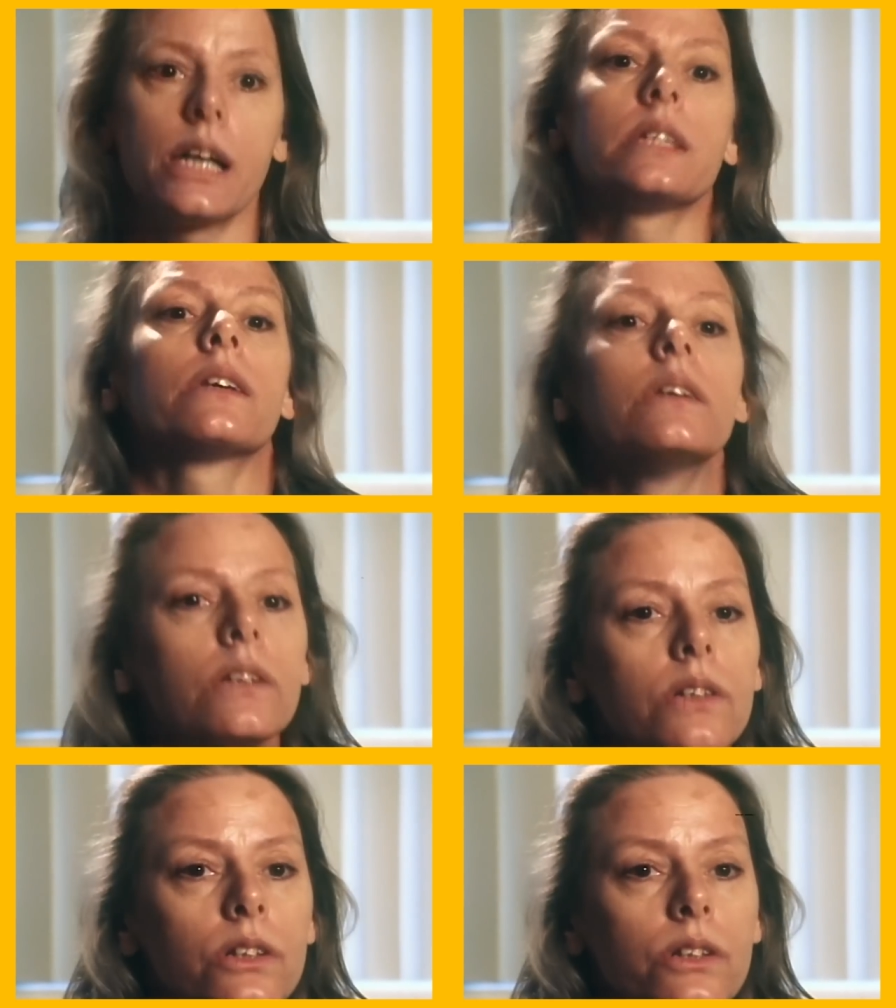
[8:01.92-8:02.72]
All kinds of
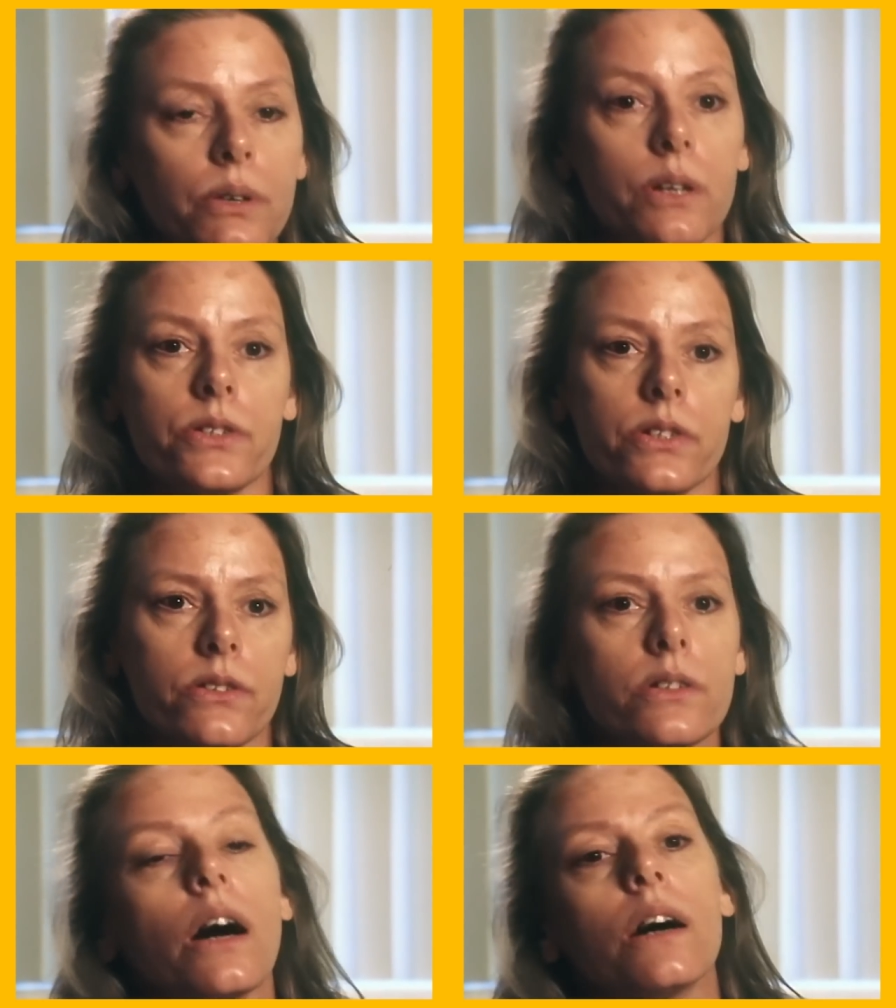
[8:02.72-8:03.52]

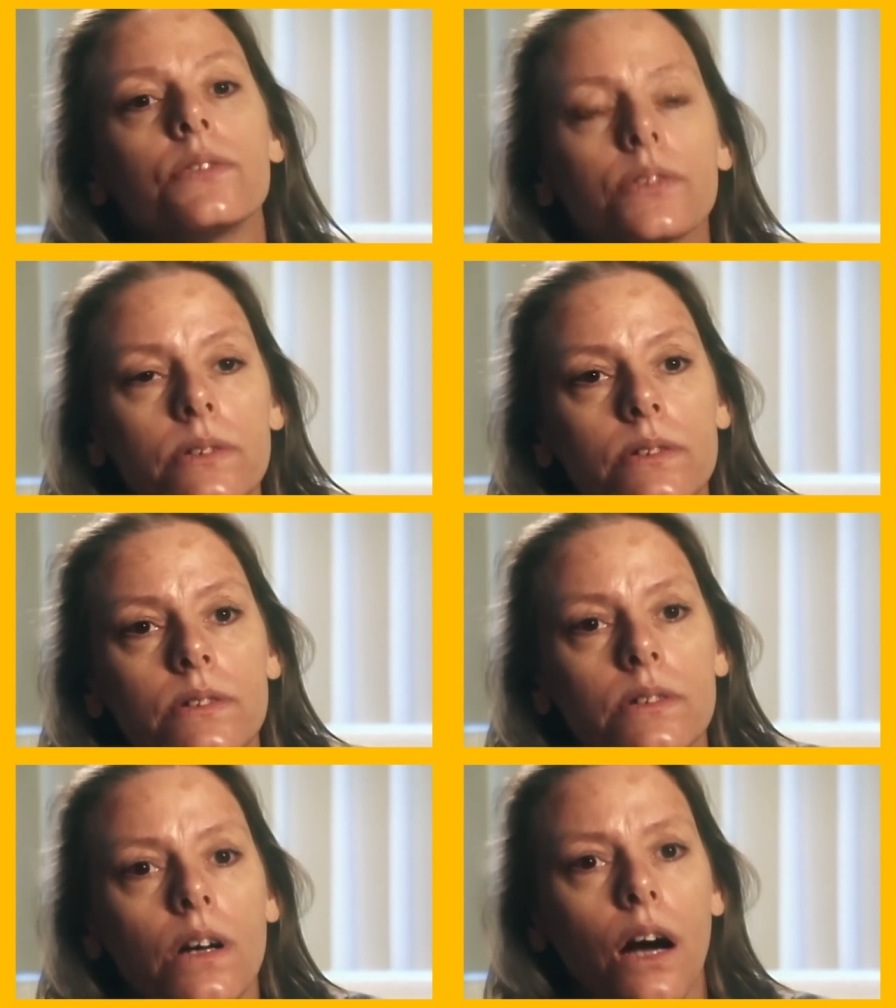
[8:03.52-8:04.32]
gross stuff.
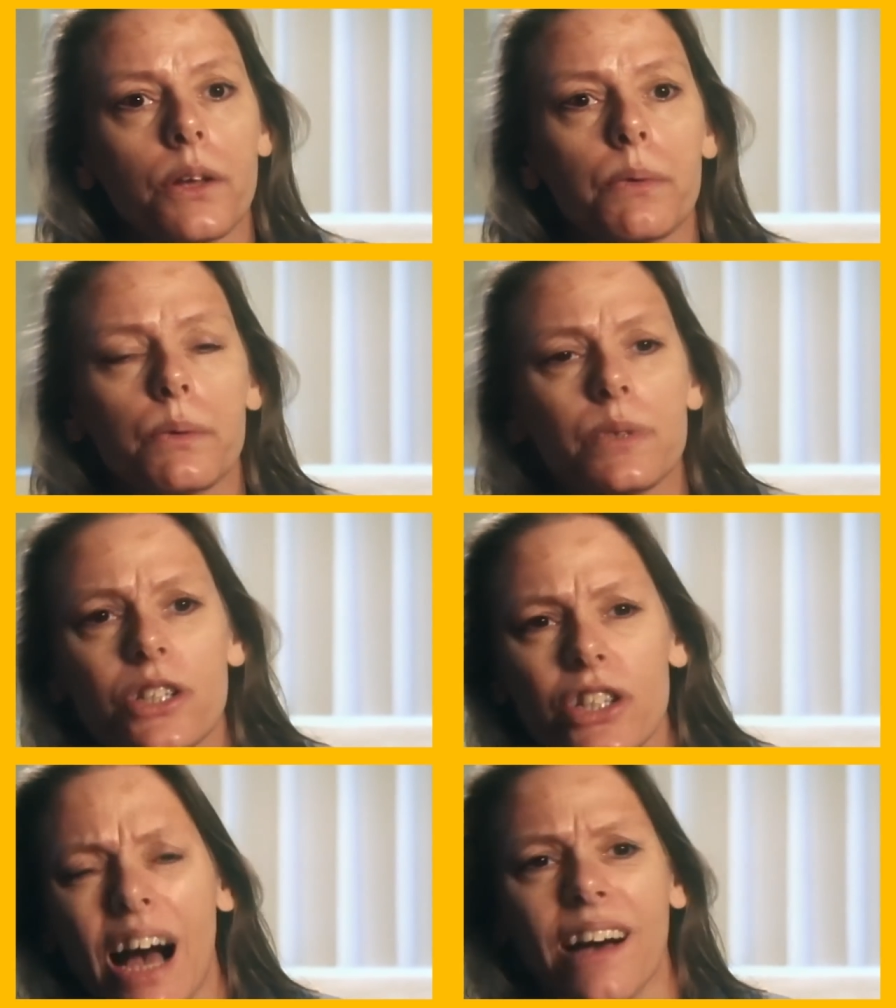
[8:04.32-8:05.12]
All they were
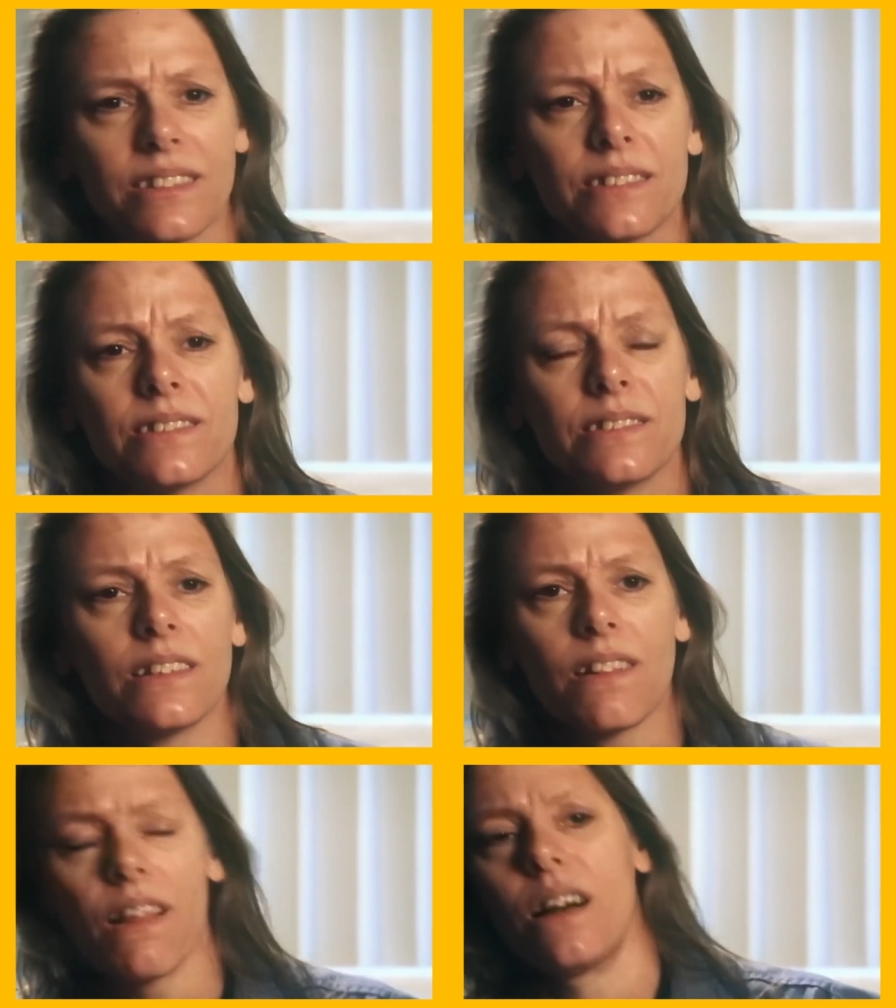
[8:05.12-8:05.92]
was shot
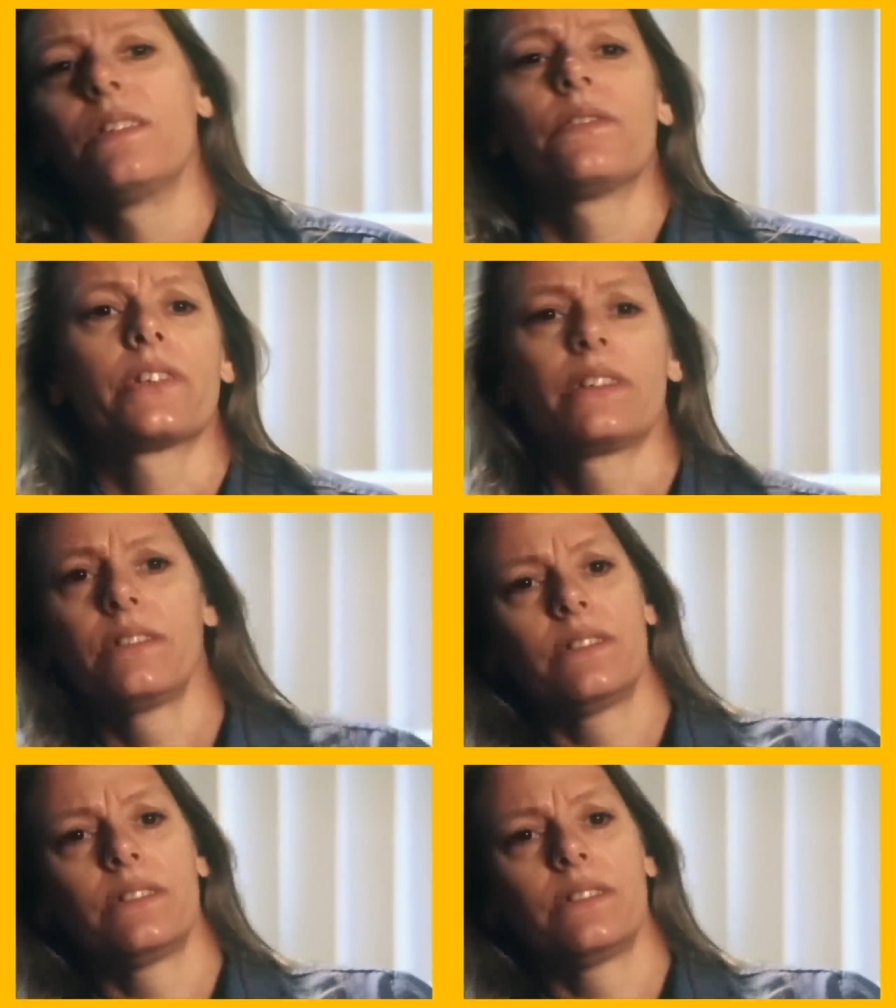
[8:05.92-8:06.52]
and left.